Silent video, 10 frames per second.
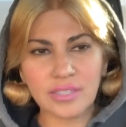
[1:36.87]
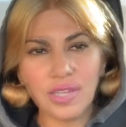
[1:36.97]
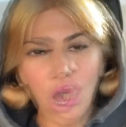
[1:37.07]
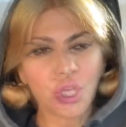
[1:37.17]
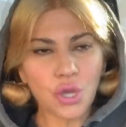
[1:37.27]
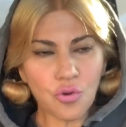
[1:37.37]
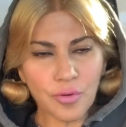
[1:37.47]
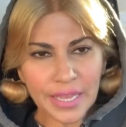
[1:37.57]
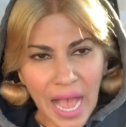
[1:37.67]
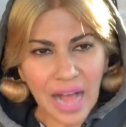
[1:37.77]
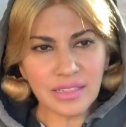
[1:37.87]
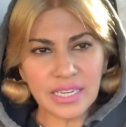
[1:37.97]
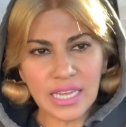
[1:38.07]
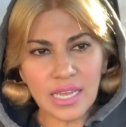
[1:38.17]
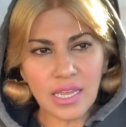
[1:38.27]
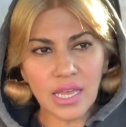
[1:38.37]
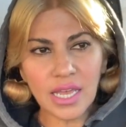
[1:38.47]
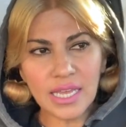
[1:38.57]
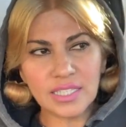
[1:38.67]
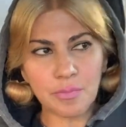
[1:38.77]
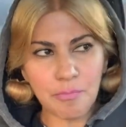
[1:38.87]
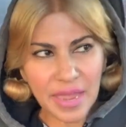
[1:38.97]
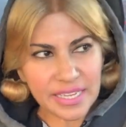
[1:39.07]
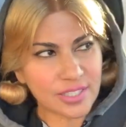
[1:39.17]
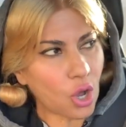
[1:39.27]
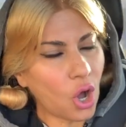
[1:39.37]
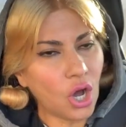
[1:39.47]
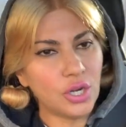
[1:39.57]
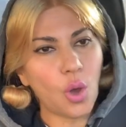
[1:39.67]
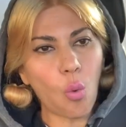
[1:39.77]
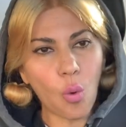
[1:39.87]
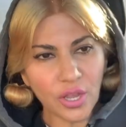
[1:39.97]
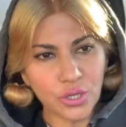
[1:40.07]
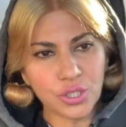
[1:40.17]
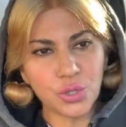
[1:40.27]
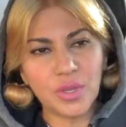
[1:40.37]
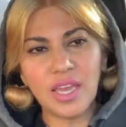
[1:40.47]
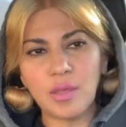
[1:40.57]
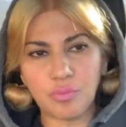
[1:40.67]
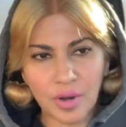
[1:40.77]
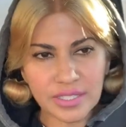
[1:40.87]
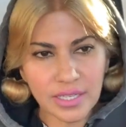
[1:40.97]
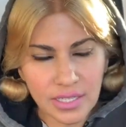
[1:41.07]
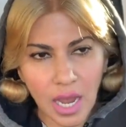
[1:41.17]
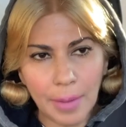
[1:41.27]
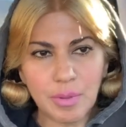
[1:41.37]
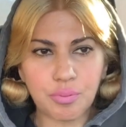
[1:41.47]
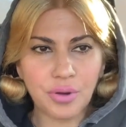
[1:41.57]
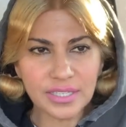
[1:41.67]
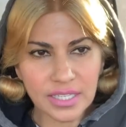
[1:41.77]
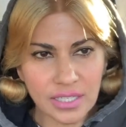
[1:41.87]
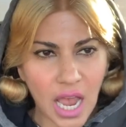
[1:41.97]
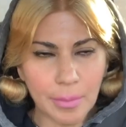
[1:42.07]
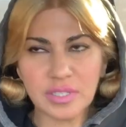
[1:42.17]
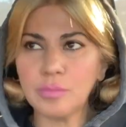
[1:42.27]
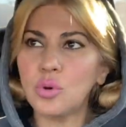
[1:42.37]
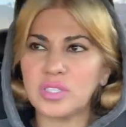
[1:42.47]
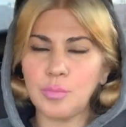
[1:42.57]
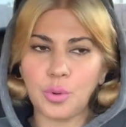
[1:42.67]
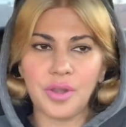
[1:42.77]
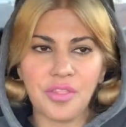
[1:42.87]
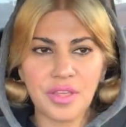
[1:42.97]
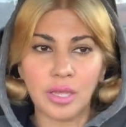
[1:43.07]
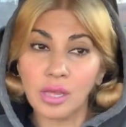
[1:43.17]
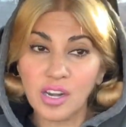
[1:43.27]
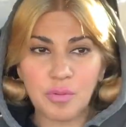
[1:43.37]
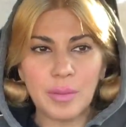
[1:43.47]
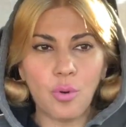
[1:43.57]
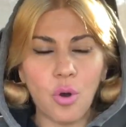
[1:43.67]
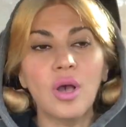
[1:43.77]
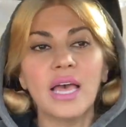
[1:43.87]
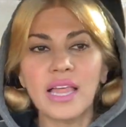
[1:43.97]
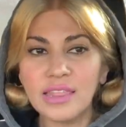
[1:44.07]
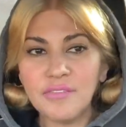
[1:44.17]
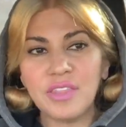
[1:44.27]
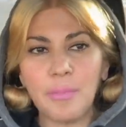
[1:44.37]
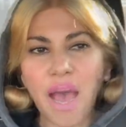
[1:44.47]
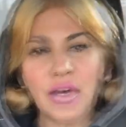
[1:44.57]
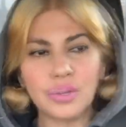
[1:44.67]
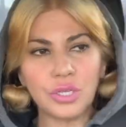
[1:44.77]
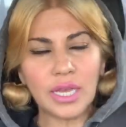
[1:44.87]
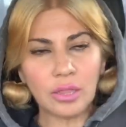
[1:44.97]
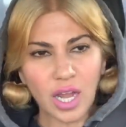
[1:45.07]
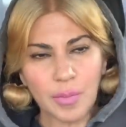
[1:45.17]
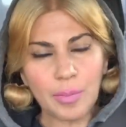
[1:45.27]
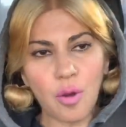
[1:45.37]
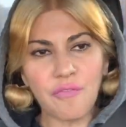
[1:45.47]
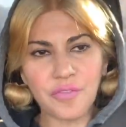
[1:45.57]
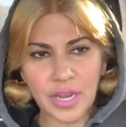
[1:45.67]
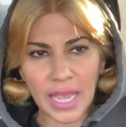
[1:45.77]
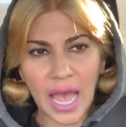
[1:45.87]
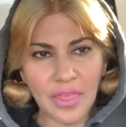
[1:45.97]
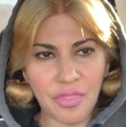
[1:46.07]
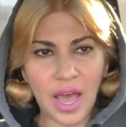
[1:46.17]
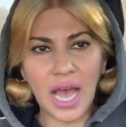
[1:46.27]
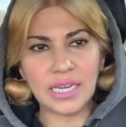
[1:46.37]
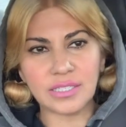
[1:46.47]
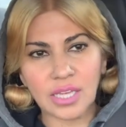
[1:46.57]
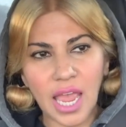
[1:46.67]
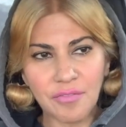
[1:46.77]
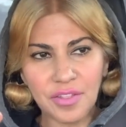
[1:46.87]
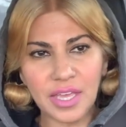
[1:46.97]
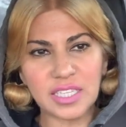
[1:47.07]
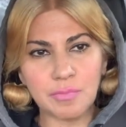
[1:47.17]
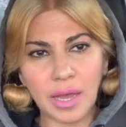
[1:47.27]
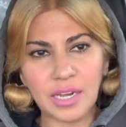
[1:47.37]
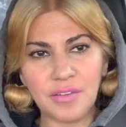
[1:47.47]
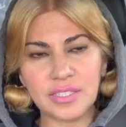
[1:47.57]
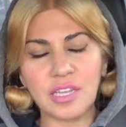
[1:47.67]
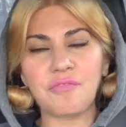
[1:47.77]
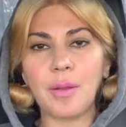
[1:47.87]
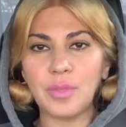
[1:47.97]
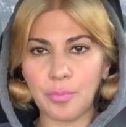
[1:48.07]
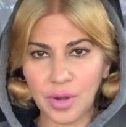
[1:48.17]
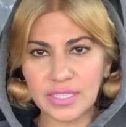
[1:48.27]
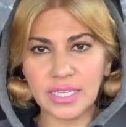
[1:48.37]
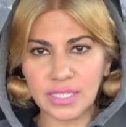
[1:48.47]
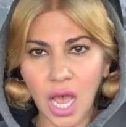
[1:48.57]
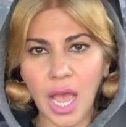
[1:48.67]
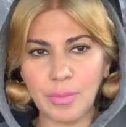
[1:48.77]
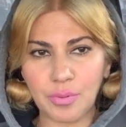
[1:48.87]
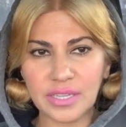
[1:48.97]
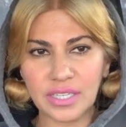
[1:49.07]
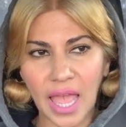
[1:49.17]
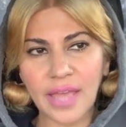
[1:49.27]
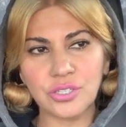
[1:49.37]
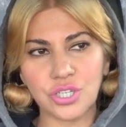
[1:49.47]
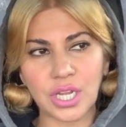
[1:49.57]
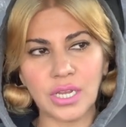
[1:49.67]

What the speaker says: So your reality is based on what you're doing in the present time. The present time is the most important thing. A lot of people live in the past. A lot of people forget that everything gets manifested from the present time, the present energy.